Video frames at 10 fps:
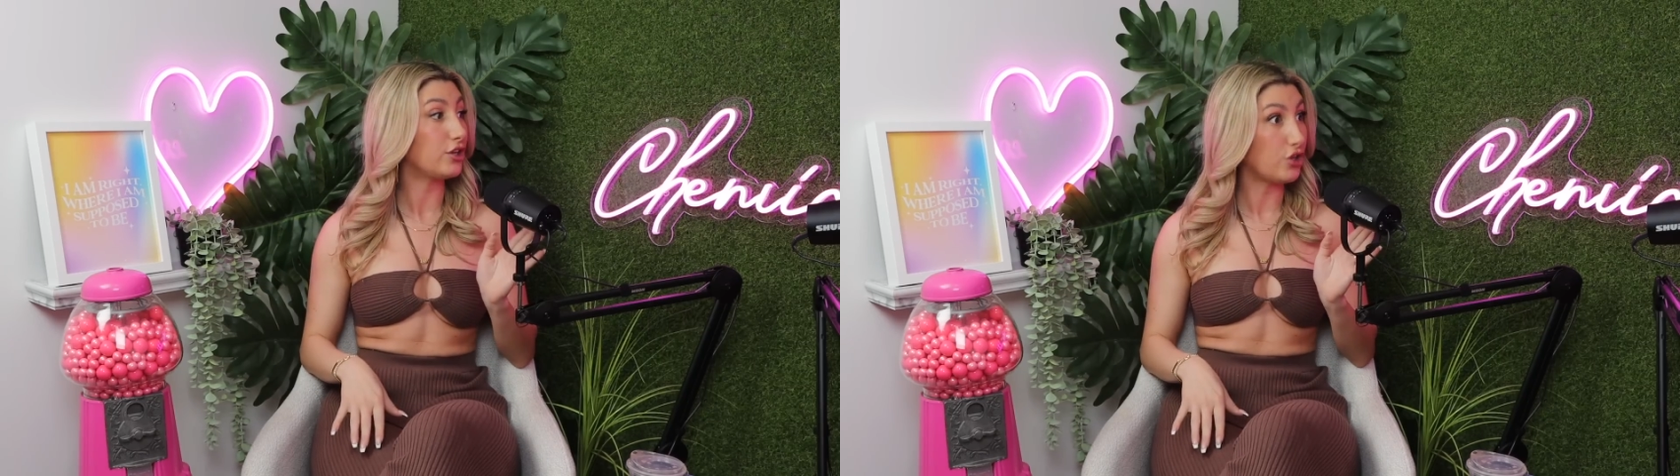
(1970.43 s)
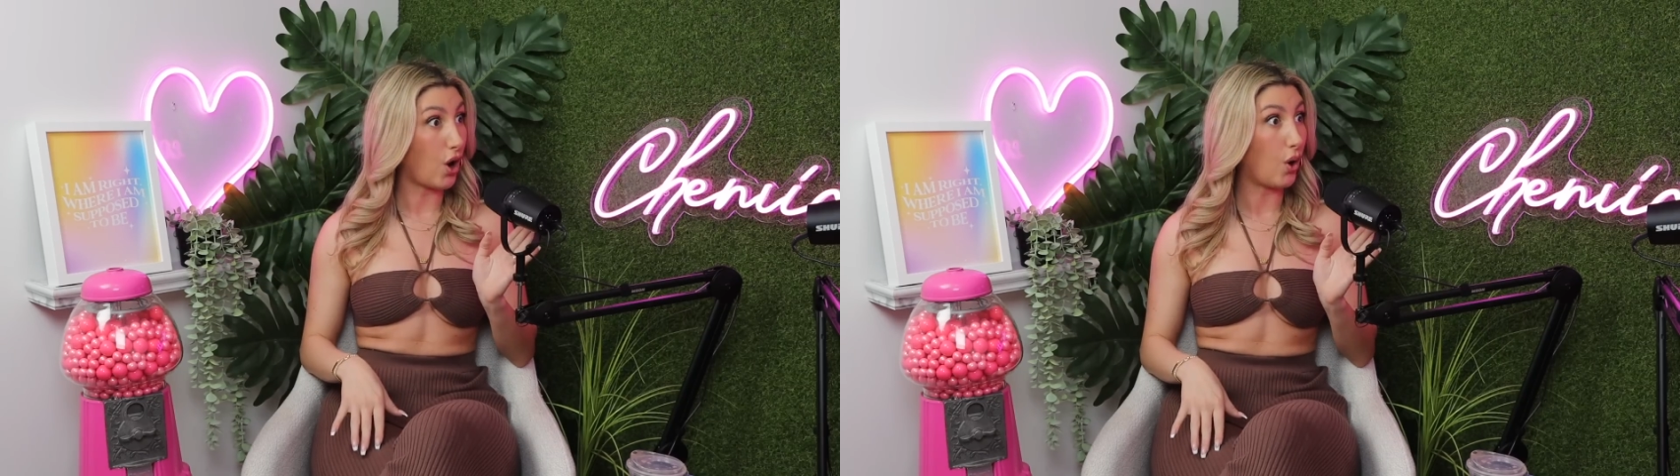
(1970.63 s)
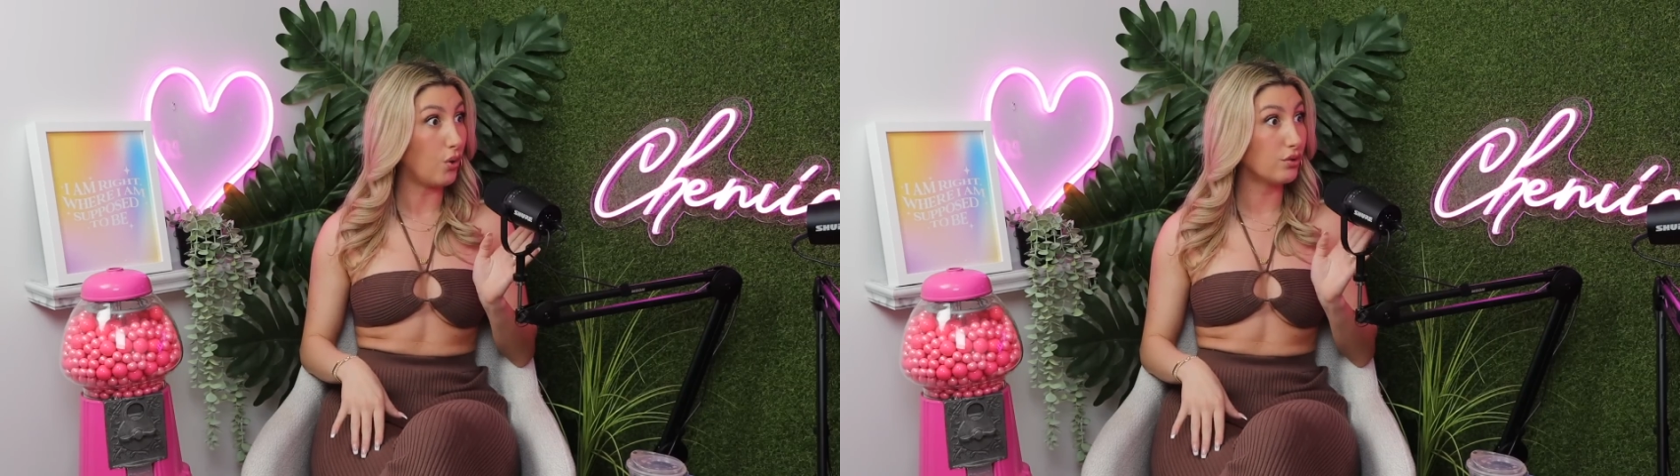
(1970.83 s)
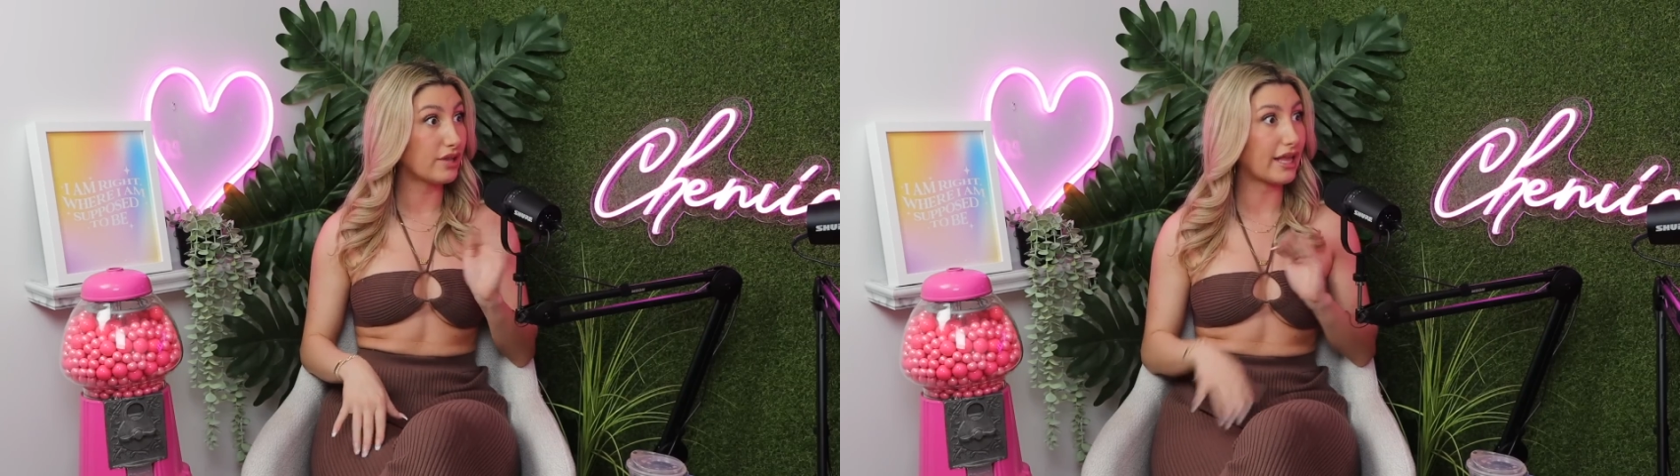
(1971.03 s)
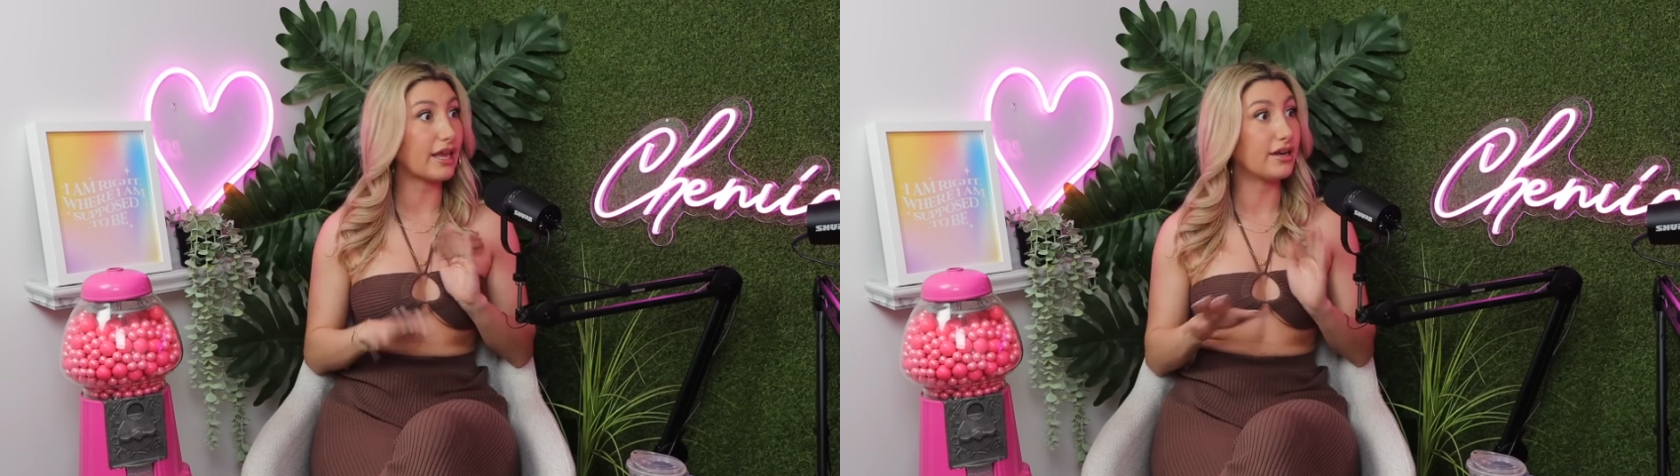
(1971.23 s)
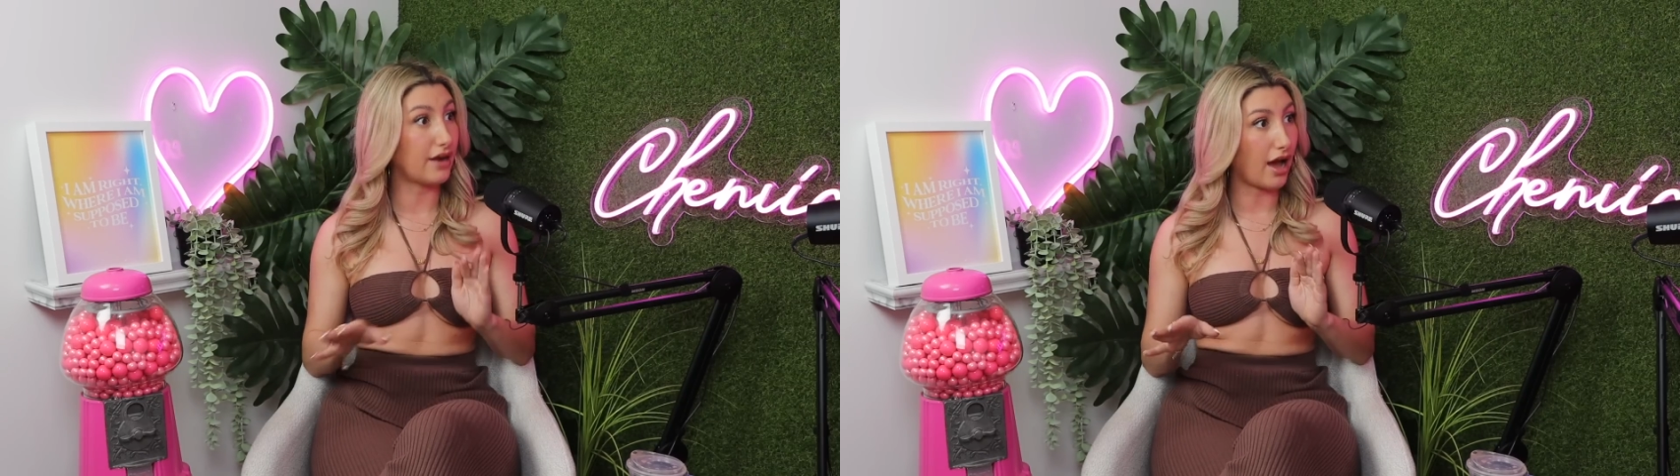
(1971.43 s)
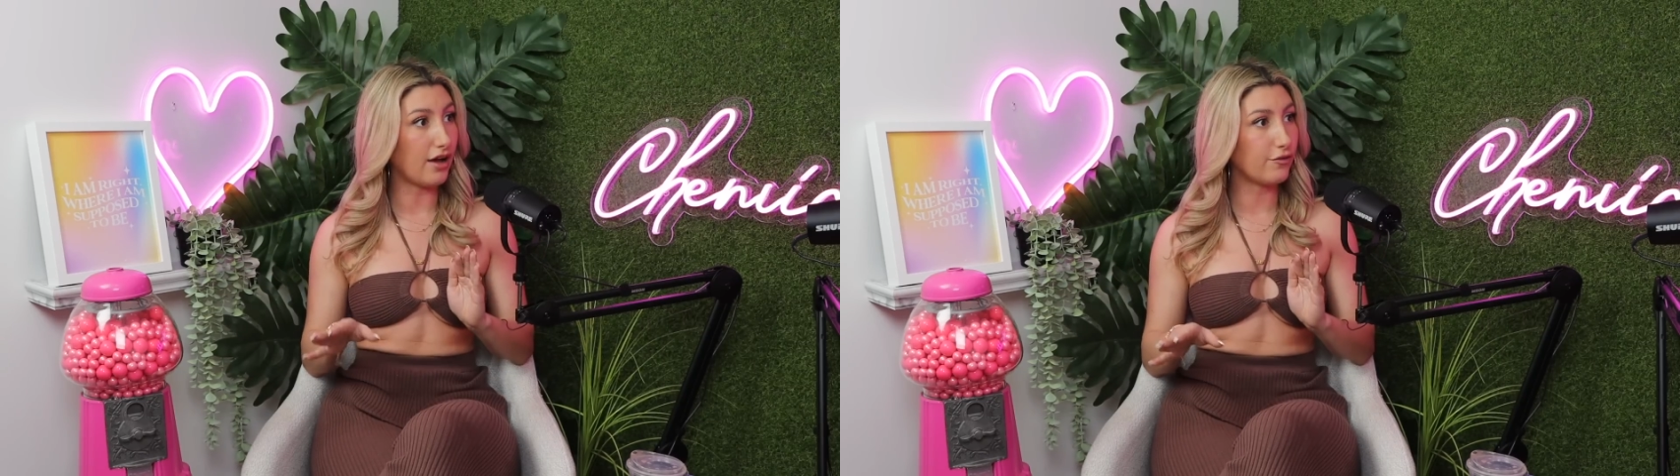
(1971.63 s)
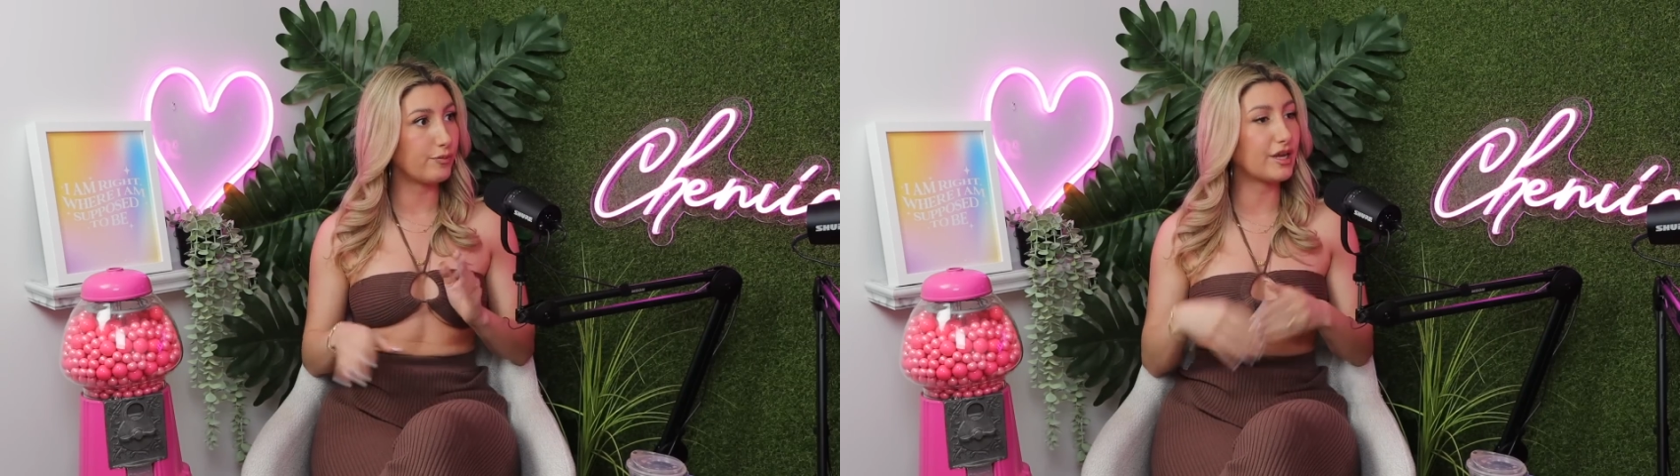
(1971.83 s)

no, like enough.